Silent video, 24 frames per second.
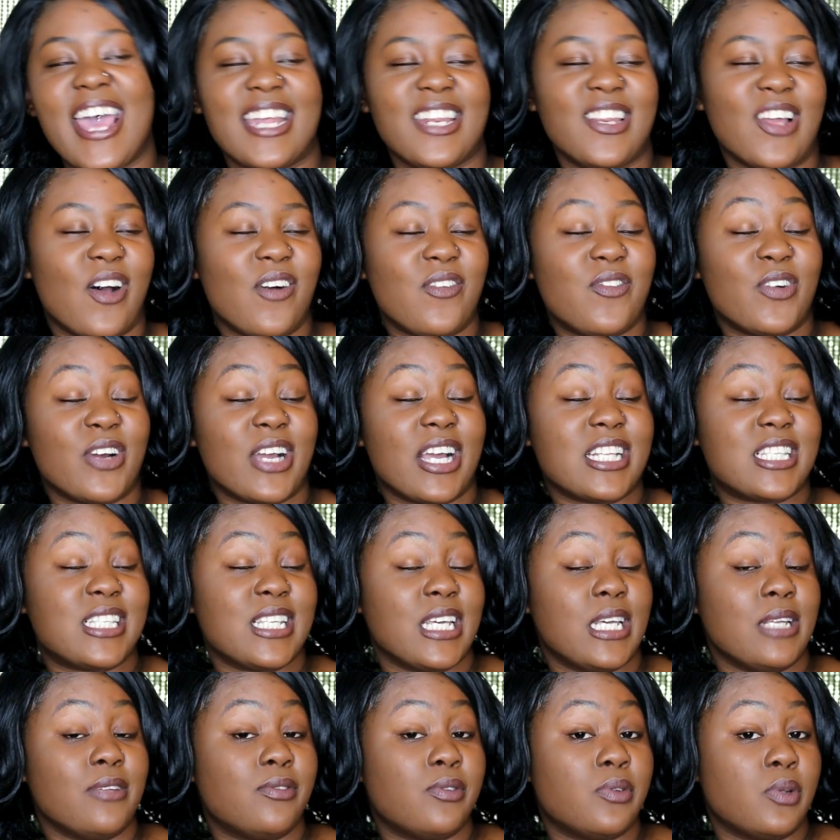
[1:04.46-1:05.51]
Don't forget to
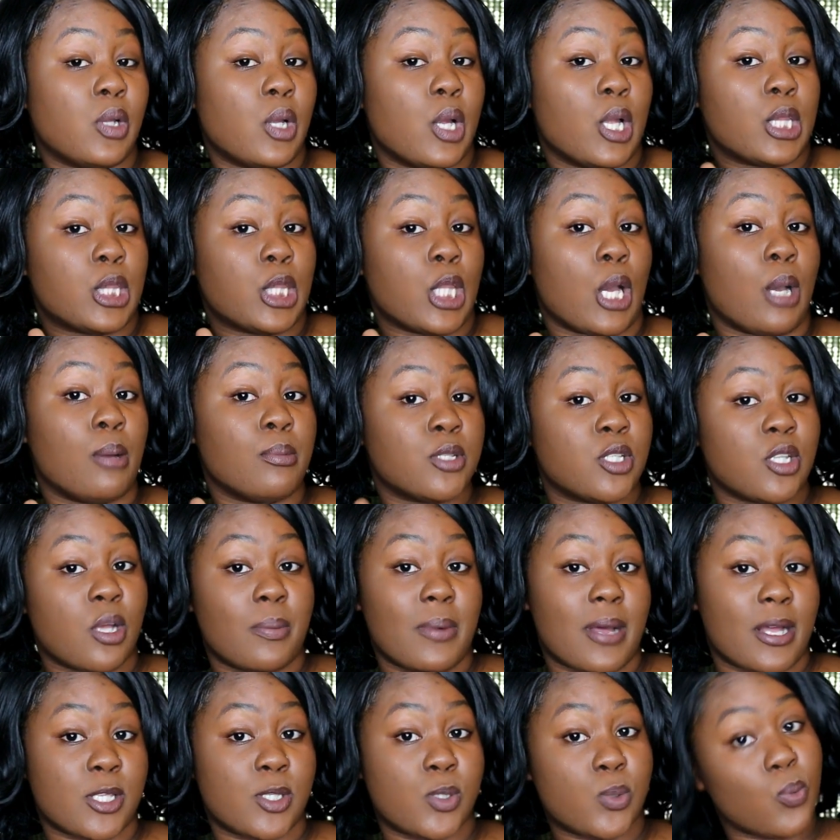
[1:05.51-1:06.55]
give it a thumbs
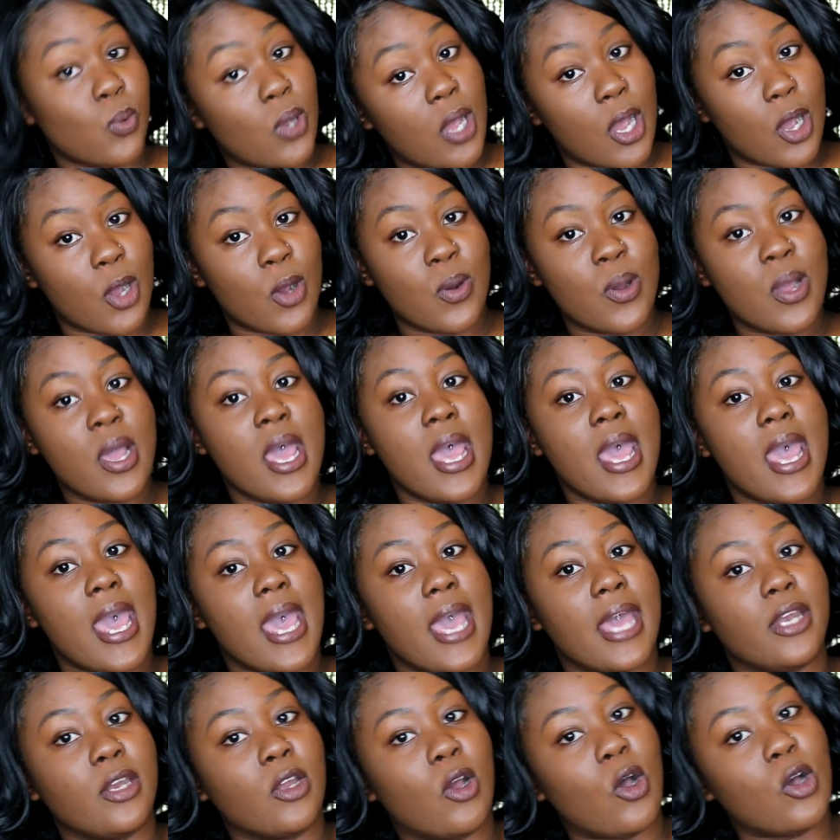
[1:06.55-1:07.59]
up as well,
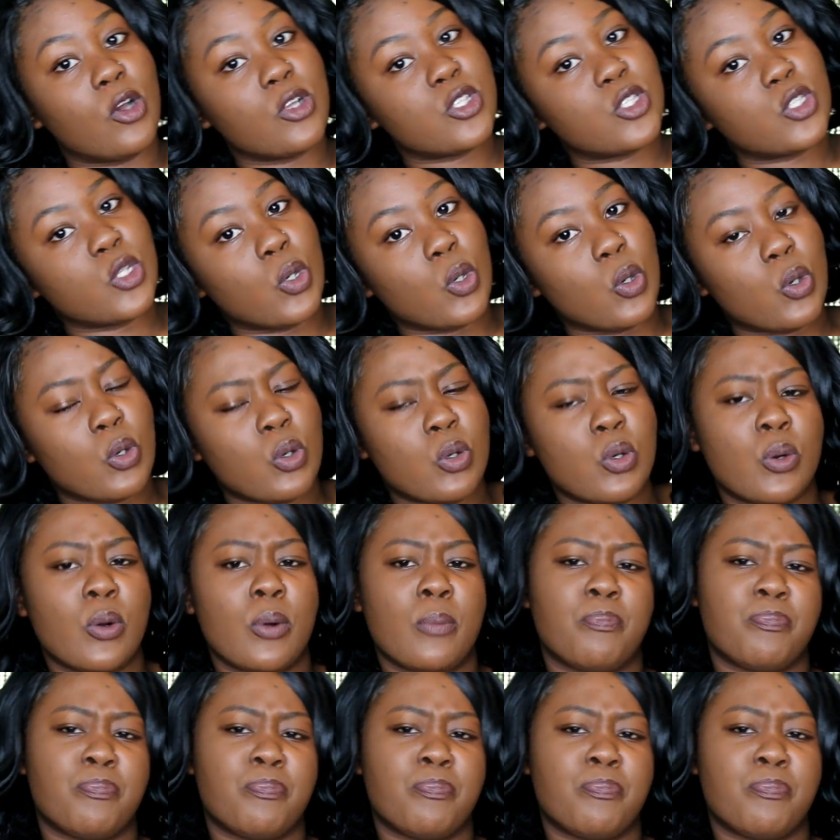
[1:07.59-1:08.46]
and also